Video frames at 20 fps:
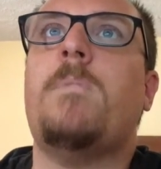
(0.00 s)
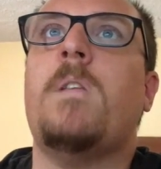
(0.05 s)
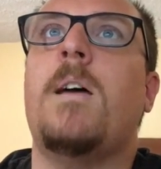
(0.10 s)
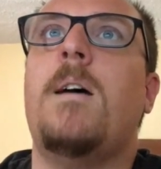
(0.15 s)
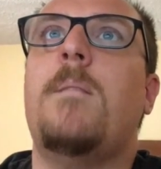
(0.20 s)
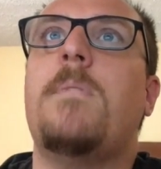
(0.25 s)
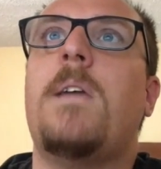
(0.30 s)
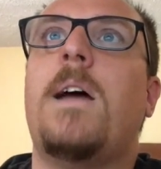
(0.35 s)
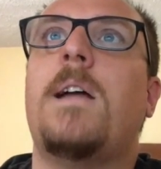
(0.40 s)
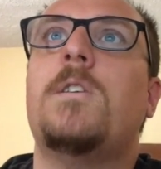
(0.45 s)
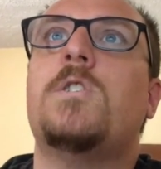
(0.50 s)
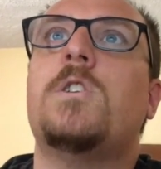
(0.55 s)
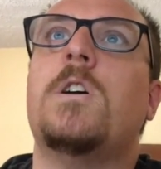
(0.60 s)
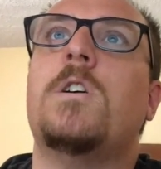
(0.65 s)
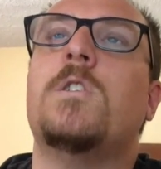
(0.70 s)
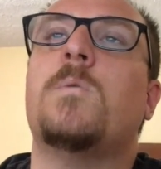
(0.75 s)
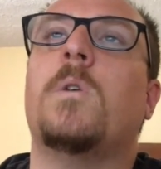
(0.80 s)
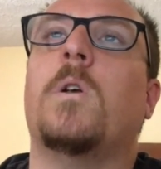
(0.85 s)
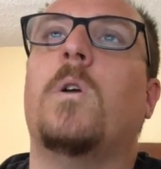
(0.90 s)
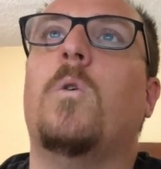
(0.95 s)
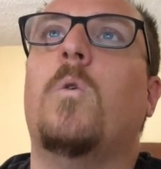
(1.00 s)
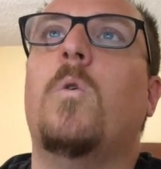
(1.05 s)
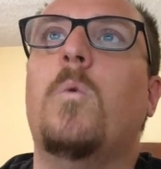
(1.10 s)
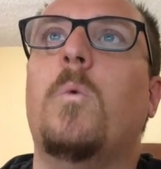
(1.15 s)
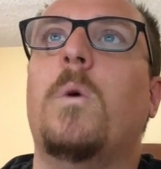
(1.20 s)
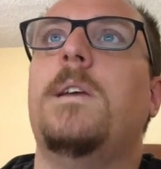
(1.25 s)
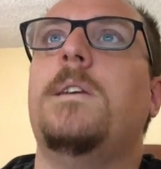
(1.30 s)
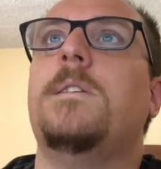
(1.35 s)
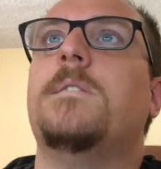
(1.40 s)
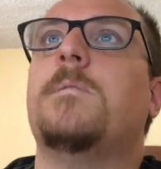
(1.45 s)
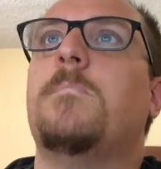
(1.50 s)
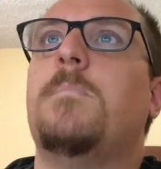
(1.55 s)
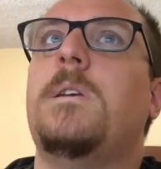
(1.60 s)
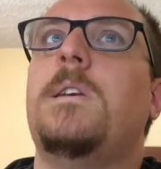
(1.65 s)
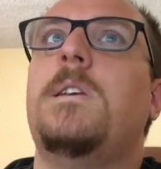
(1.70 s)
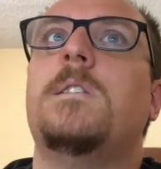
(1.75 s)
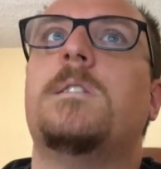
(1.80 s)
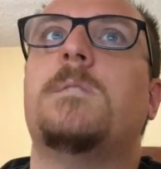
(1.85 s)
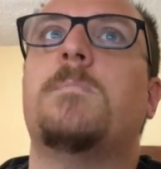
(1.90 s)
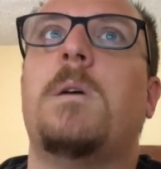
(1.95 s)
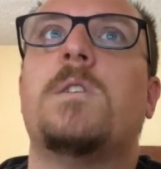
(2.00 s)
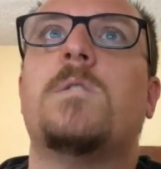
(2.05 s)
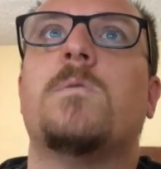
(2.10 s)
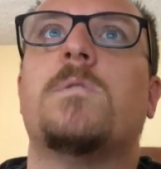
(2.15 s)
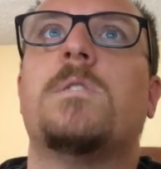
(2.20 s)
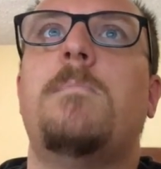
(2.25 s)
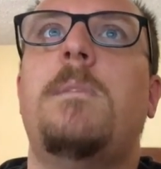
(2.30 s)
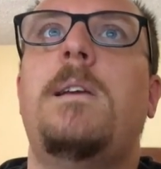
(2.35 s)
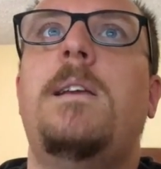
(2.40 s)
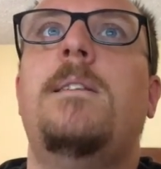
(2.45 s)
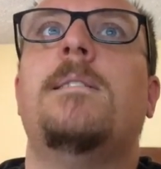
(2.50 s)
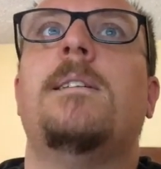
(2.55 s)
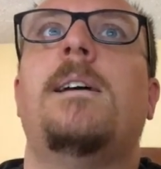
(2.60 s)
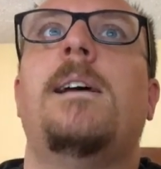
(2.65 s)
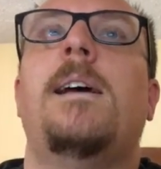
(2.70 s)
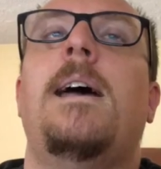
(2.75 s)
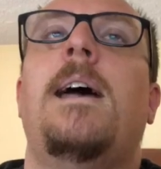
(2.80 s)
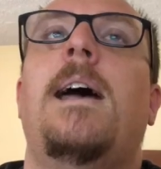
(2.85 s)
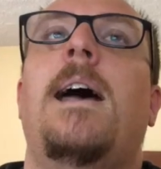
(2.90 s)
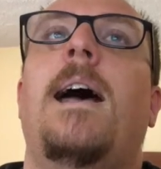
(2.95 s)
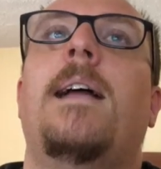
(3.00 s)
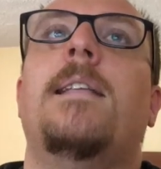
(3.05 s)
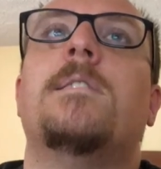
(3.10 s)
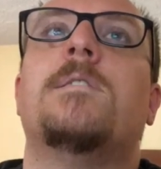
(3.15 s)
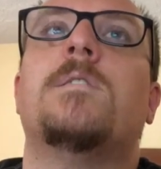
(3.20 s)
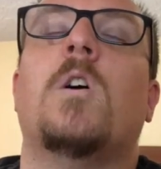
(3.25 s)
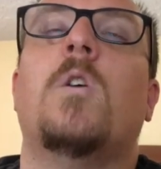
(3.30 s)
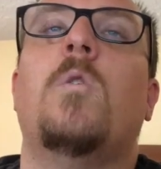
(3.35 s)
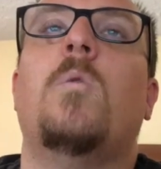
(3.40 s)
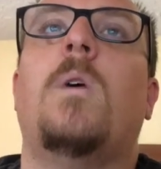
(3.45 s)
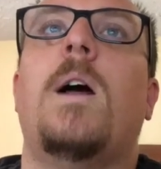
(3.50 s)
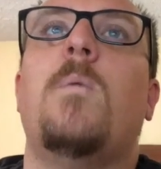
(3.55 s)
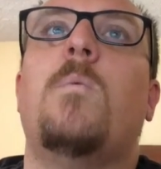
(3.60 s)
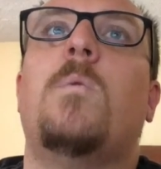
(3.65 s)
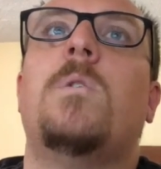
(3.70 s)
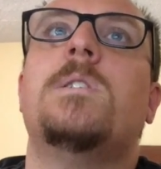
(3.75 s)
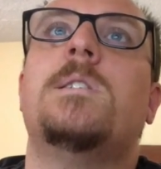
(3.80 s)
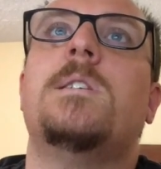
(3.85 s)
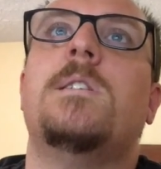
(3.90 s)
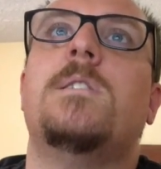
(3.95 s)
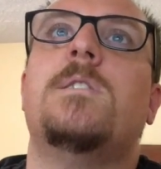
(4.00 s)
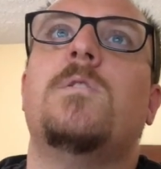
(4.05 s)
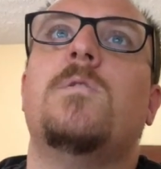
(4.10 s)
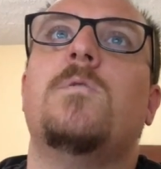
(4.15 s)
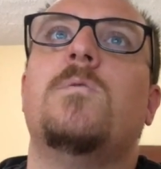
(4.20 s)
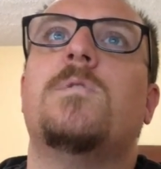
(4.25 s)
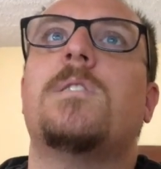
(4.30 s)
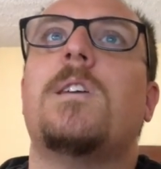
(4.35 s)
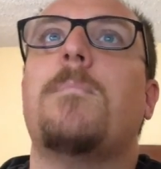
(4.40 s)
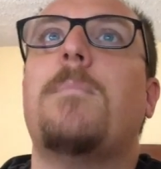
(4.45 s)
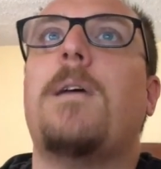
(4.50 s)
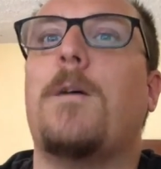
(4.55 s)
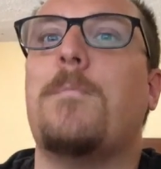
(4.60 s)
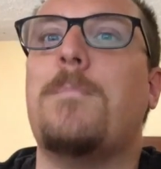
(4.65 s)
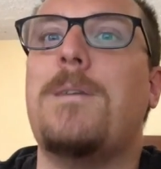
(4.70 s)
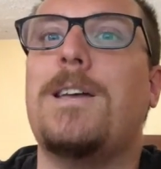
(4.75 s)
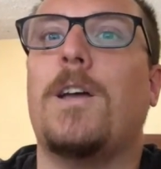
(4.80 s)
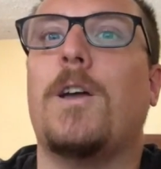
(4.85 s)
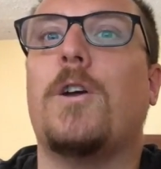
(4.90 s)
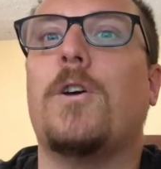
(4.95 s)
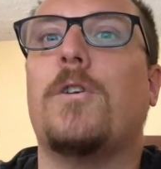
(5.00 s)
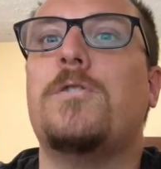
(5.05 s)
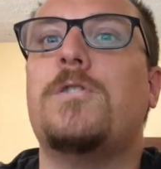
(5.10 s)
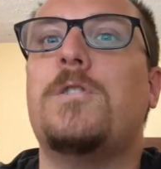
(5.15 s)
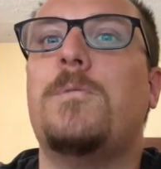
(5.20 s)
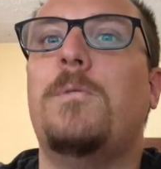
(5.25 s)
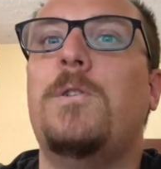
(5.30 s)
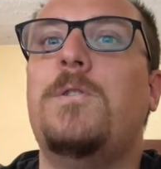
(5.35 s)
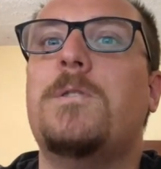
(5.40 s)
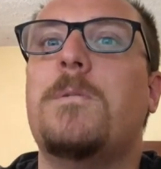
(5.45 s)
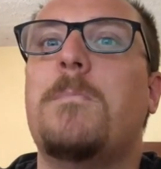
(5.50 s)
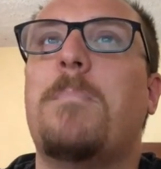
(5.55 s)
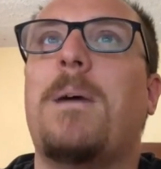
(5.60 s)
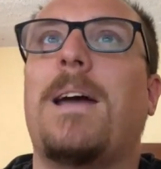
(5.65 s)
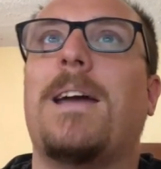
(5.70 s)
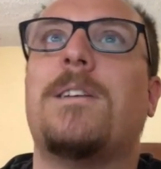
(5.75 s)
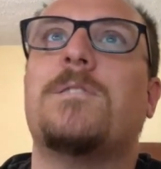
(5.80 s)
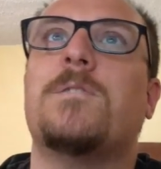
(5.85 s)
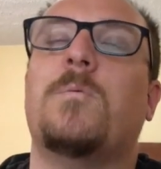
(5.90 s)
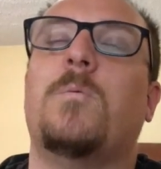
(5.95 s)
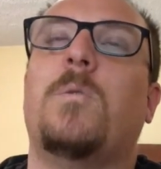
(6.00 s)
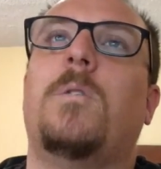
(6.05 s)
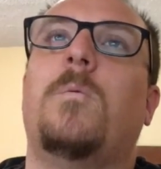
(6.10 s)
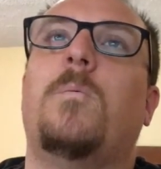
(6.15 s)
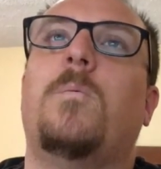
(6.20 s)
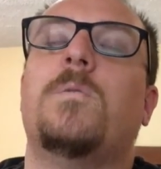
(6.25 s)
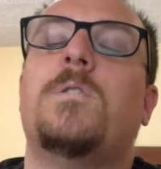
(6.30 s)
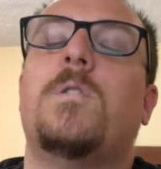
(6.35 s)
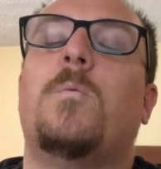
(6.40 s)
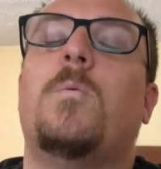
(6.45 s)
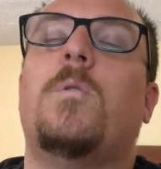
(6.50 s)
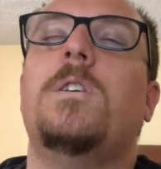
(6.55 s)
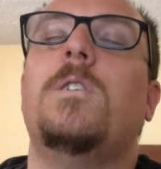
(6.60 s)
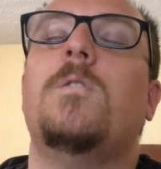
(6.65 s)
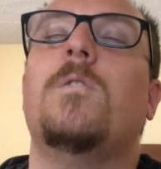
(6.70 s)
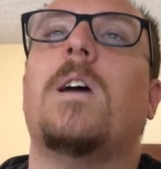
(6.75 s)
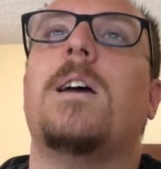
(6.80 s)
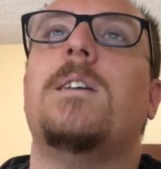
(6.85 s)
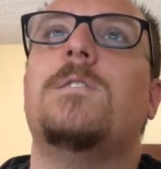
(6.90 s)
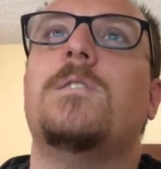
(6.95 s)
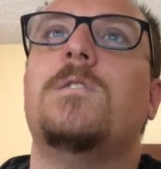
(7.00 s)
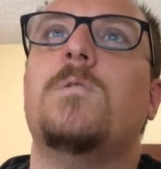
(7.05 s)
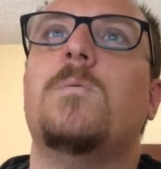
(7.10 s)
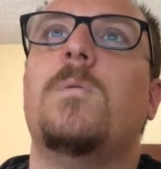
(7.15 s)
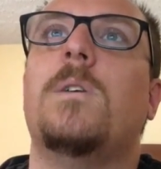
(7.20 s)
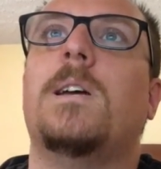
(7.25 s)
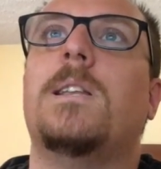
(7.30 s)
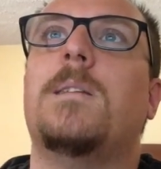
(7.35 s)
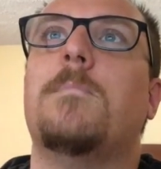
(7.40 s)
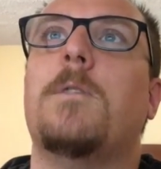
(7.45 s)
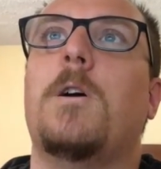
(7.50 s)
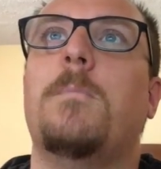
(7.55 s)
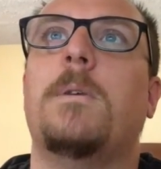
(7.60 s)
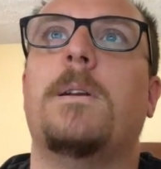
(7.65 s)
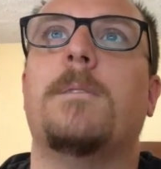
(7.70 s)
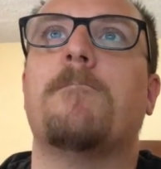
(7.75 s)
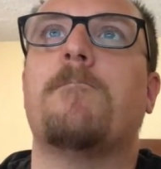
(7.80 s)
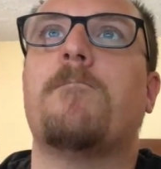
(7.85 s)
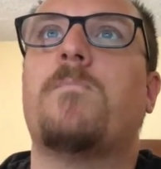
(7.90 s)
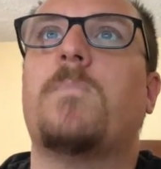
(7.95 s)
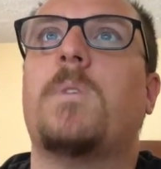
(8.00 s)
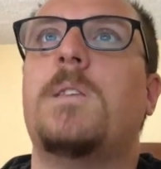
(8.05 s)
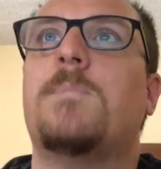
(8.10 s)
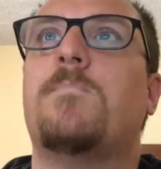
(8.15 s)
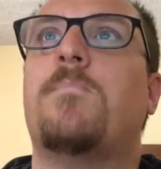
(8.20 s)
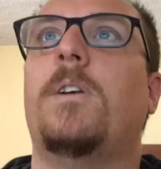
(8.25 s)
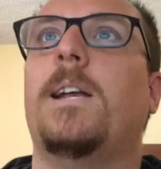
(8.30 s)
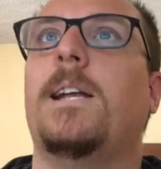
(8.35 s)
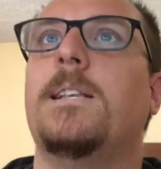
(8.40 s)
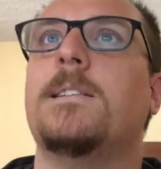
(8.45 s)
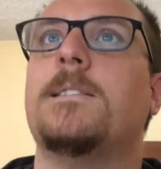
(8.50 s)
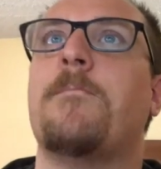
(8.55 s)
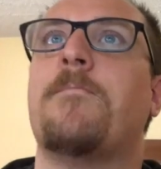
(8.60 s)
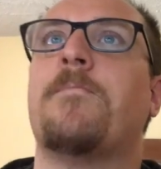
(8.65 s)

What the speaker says: And that church will always be special to me. And so I wanted to somehow make a contribution back to what you guys are doing at the moment. It's brilliant.